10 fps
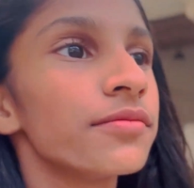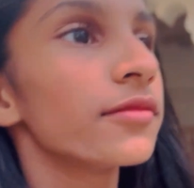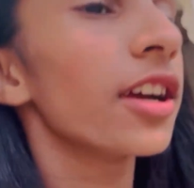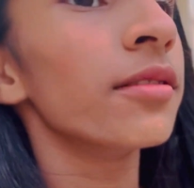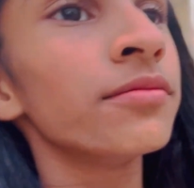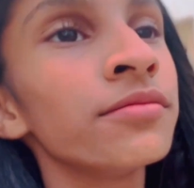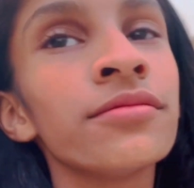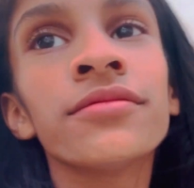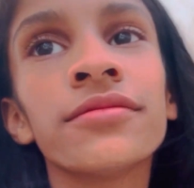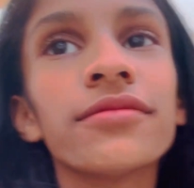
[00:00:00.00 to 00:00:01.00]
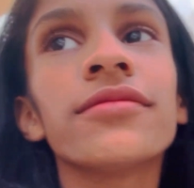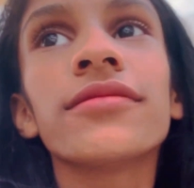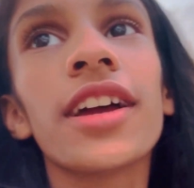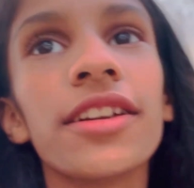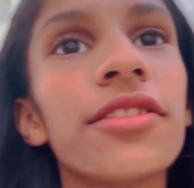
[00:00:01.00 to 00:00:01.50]
Yeah,
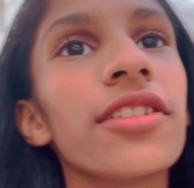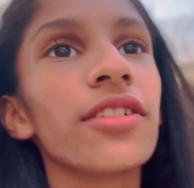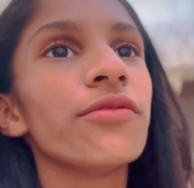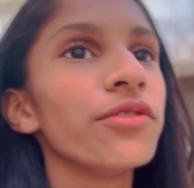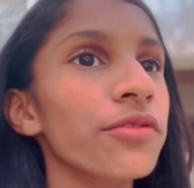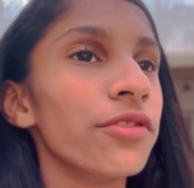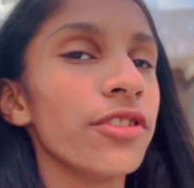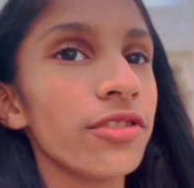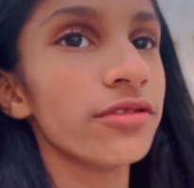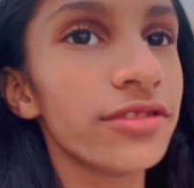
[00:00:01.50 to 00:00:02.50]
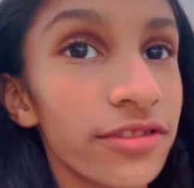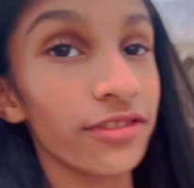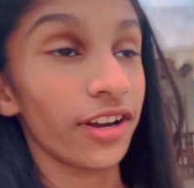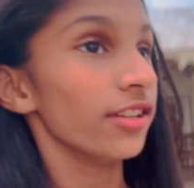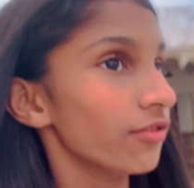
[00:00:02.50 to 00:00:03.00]
I took a few photos
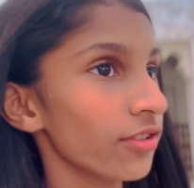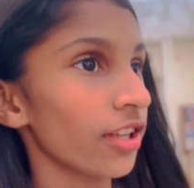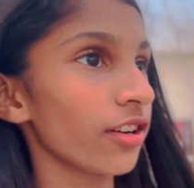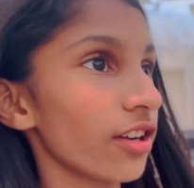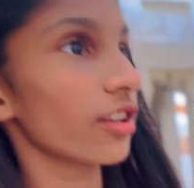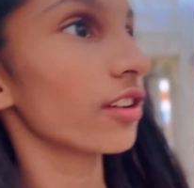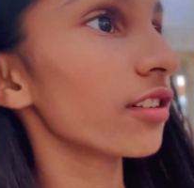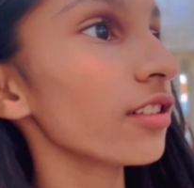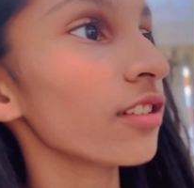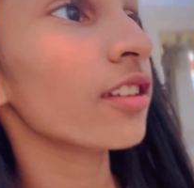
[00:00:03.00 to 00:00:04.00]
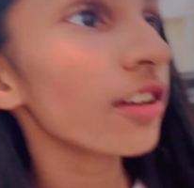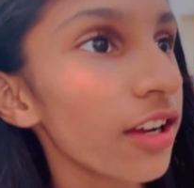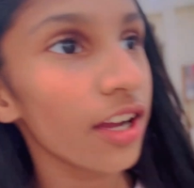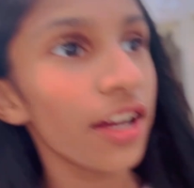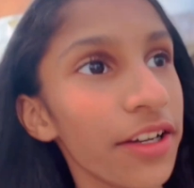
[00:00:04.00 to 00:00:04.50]
right when I got here.
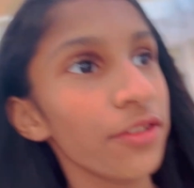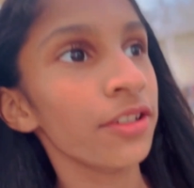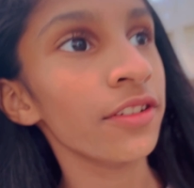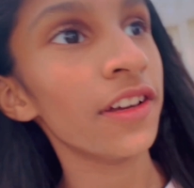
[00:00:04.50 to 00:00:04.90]
I don't know